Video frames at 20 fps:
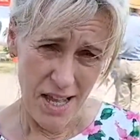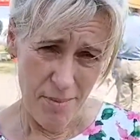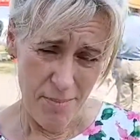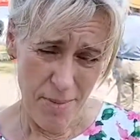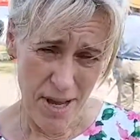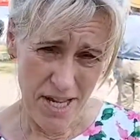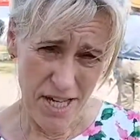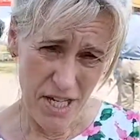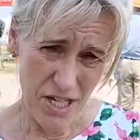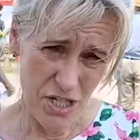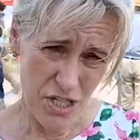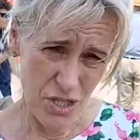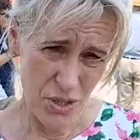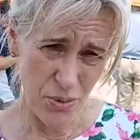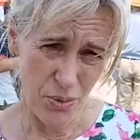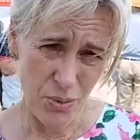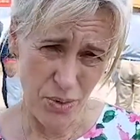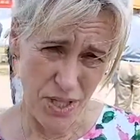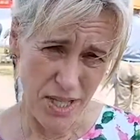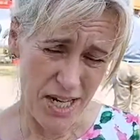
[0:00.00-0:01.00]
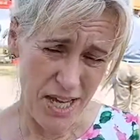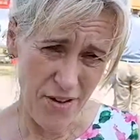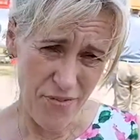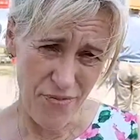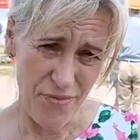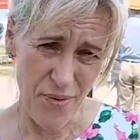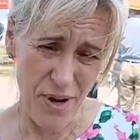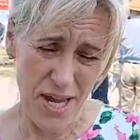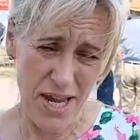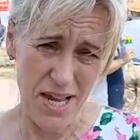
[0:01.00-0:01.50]
making sure that
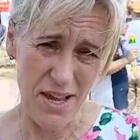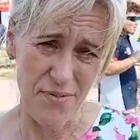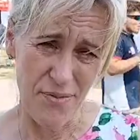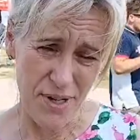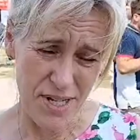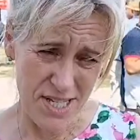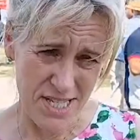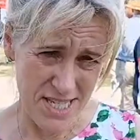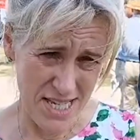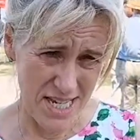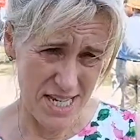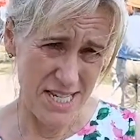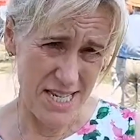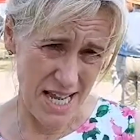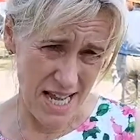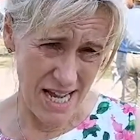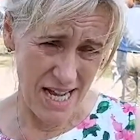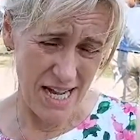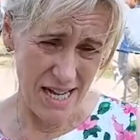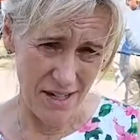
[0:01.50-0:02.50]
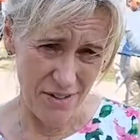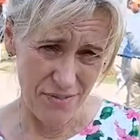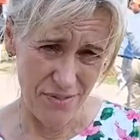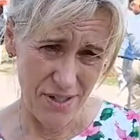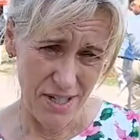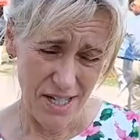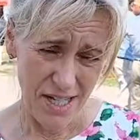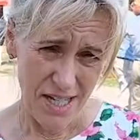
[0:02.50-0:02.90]
if we did have